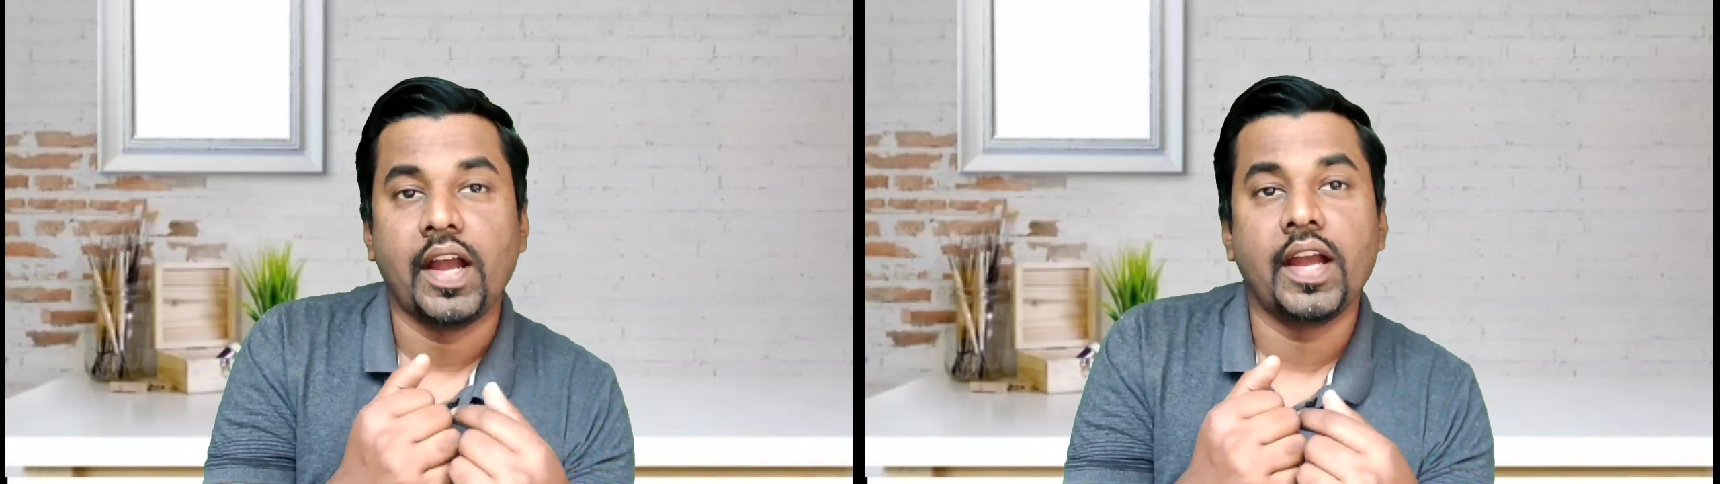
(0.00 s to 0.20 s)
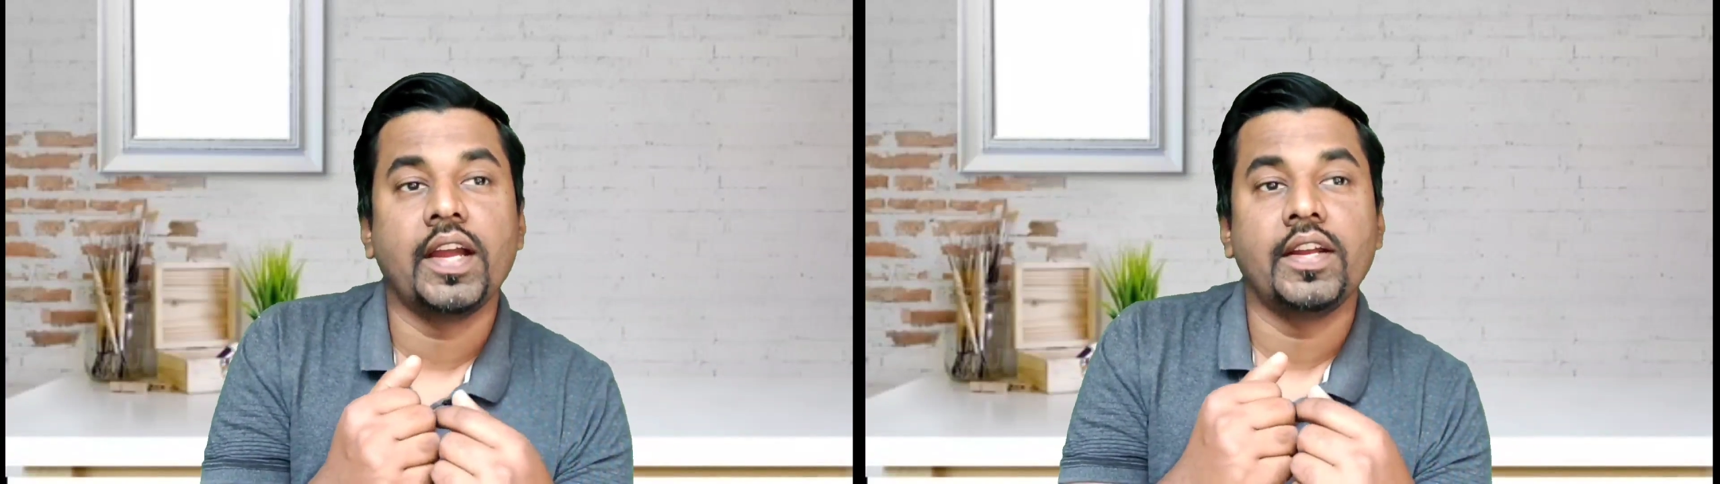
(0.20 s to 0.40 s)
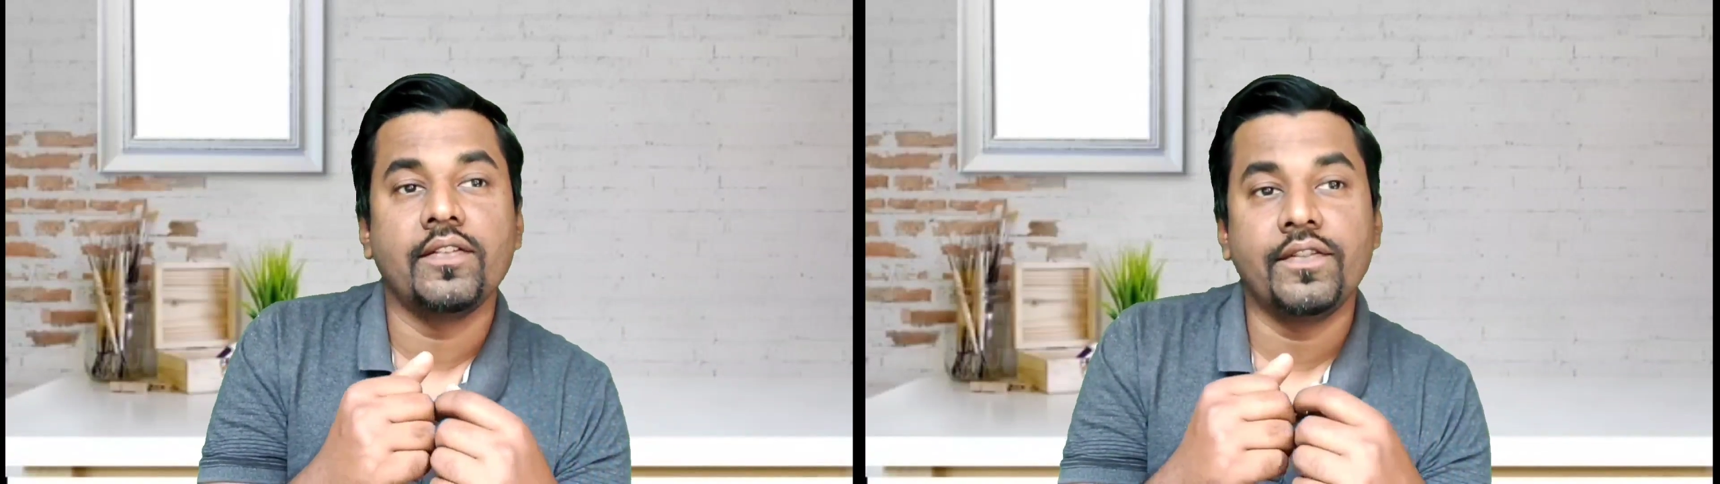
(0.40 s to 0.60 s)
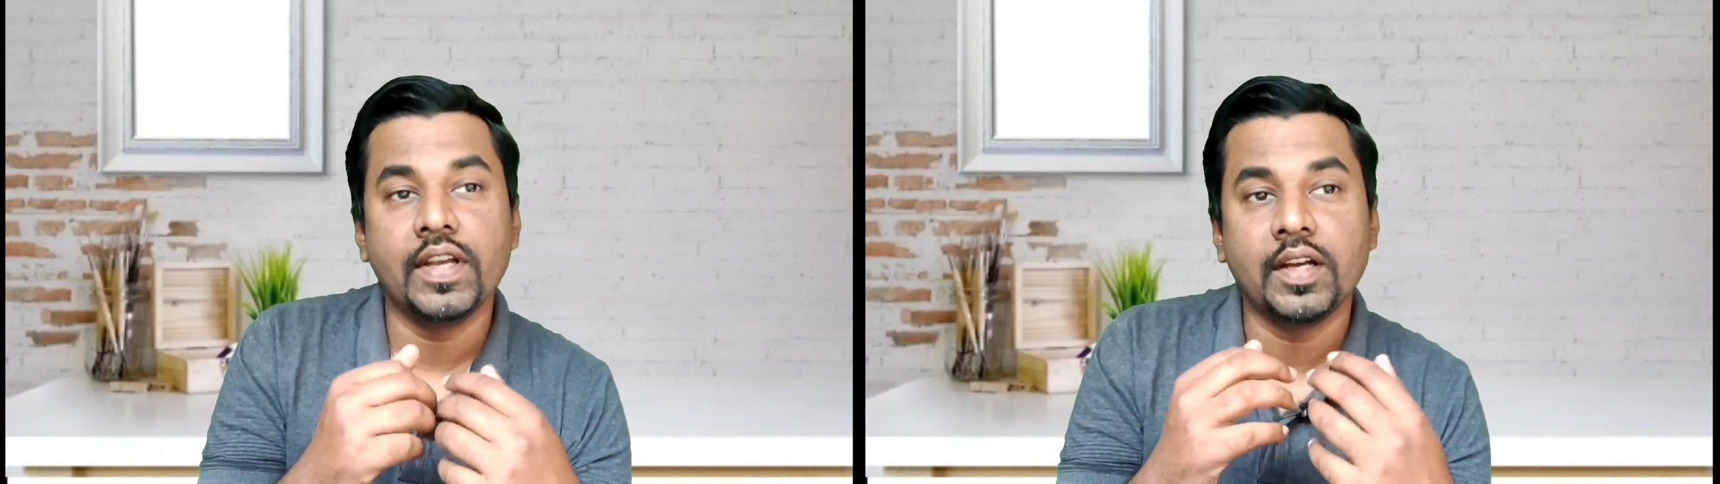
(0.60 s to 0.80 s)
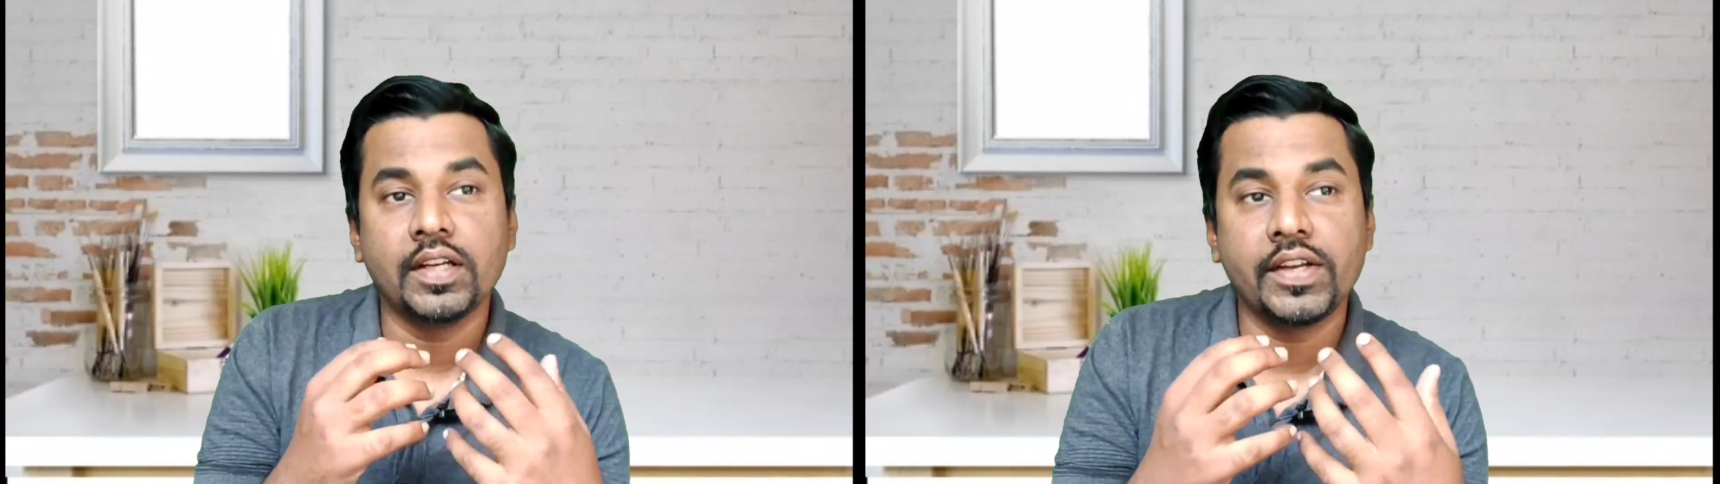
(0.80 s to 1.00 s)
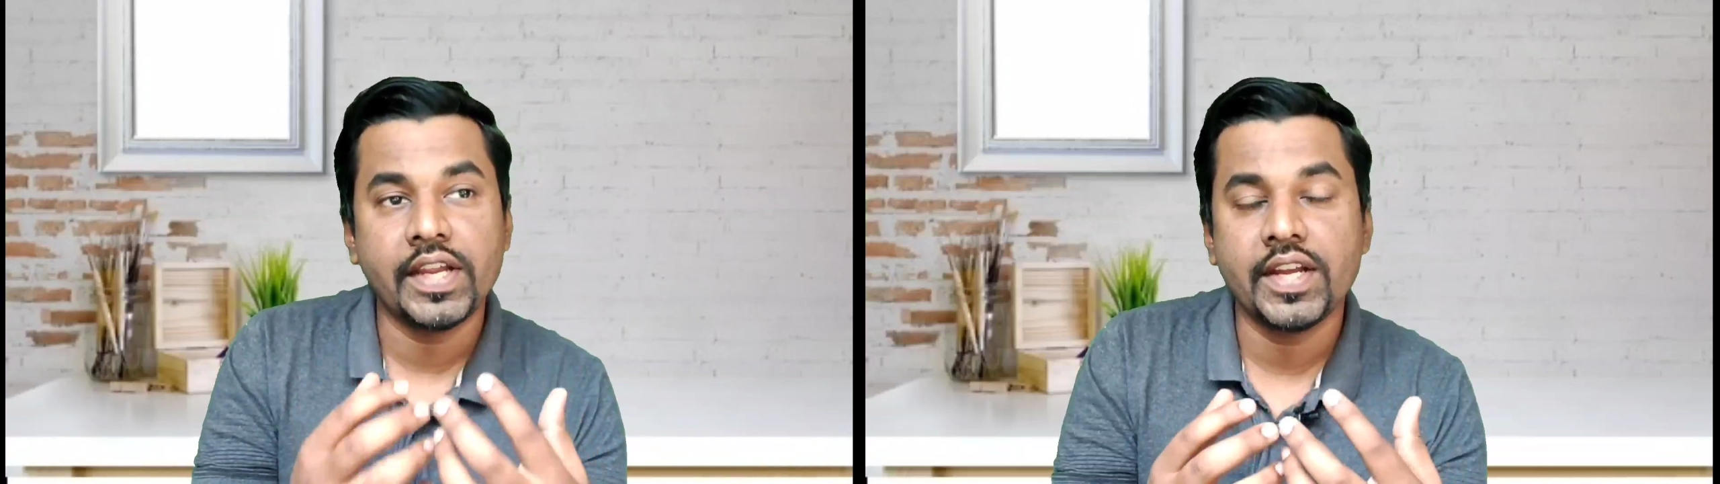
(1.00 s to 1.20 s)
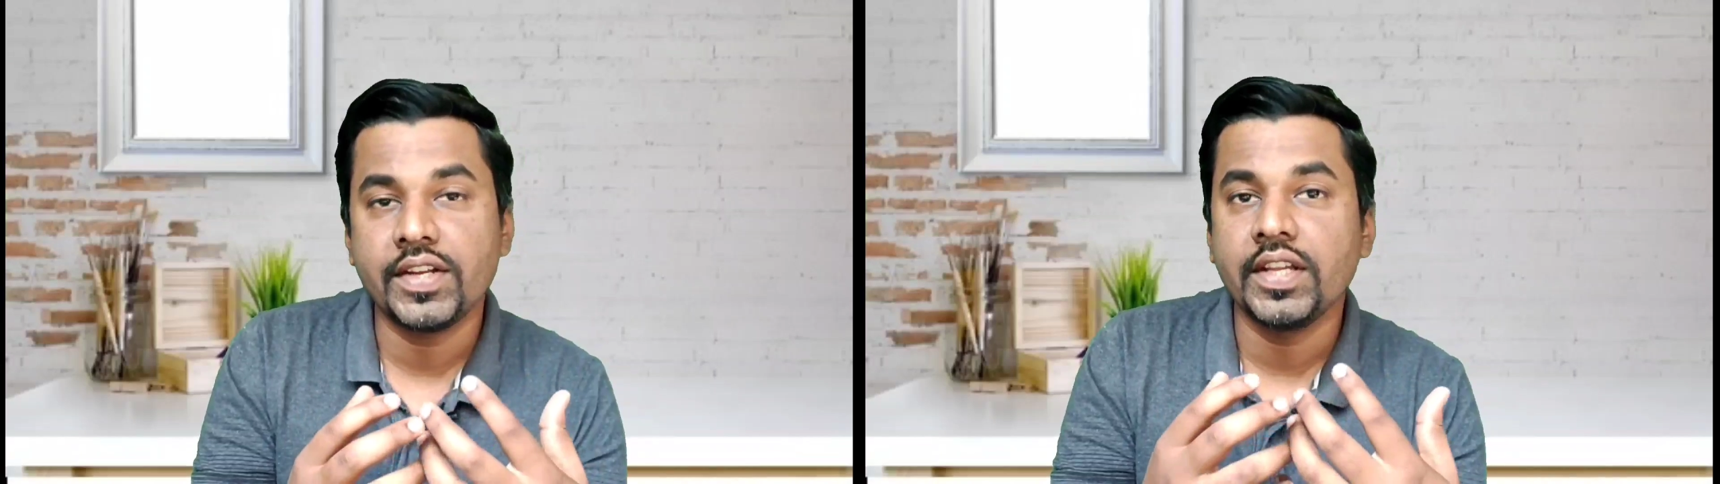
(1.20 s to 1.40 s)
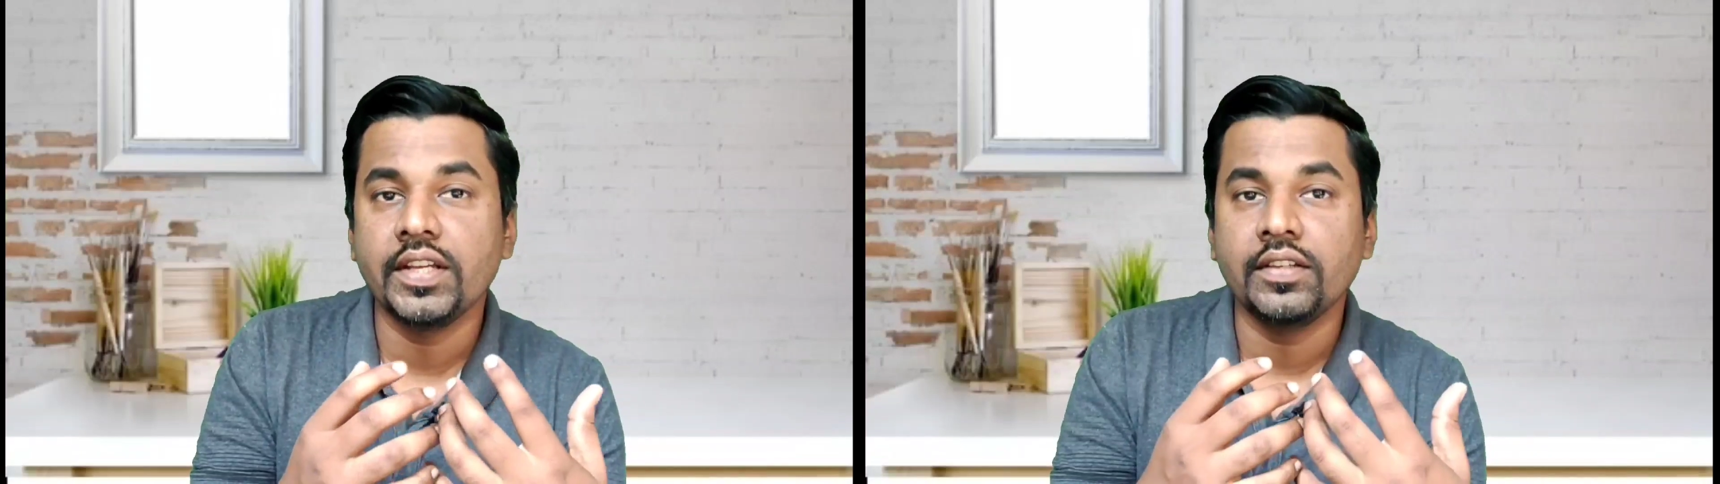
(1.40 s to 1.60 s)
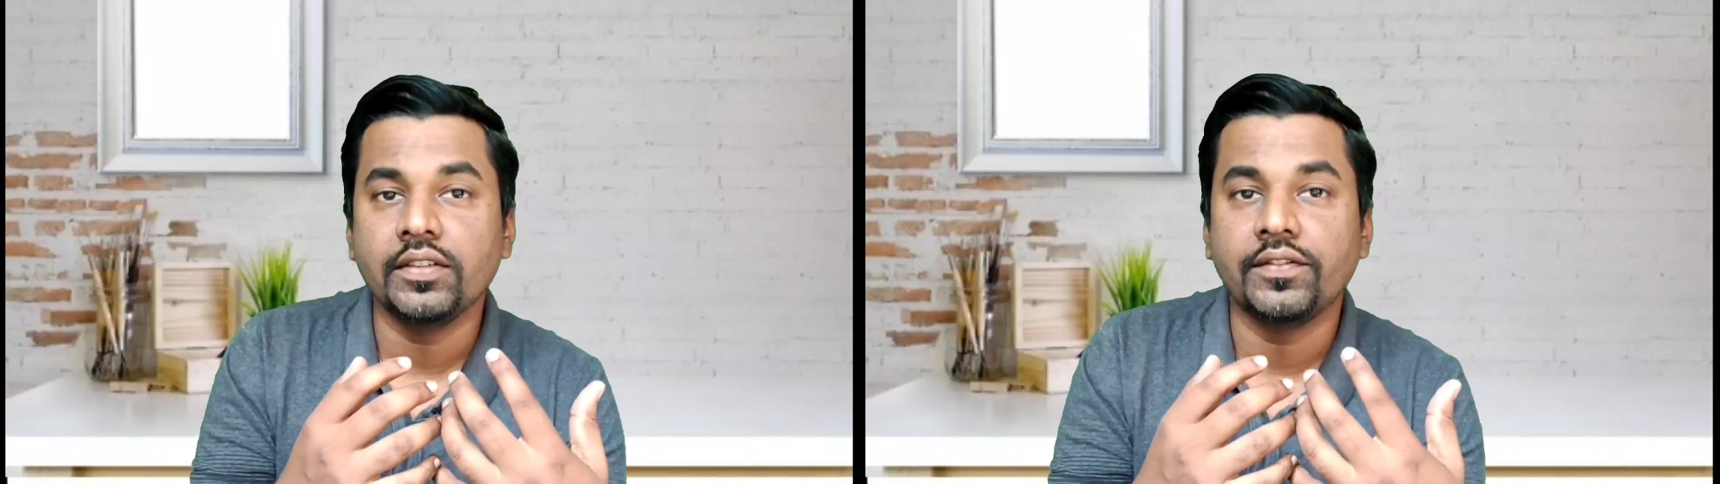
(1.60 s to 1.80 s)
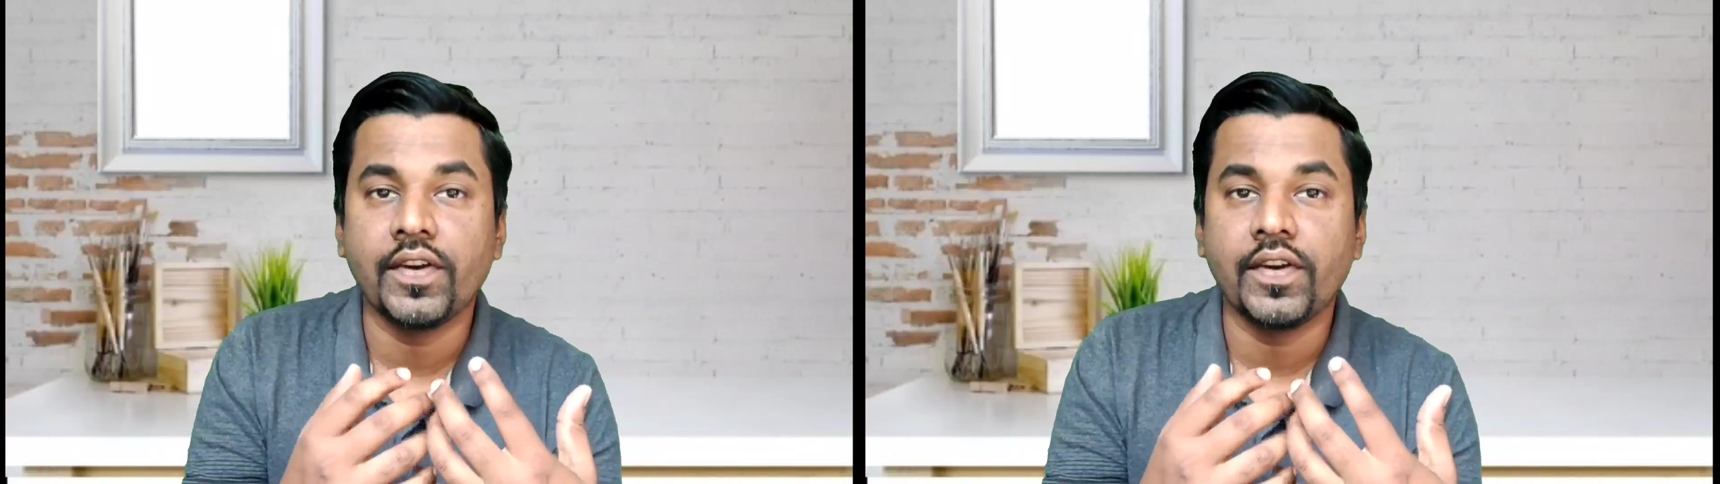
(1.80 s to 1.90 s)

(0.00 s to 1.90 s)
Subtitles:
And we are creating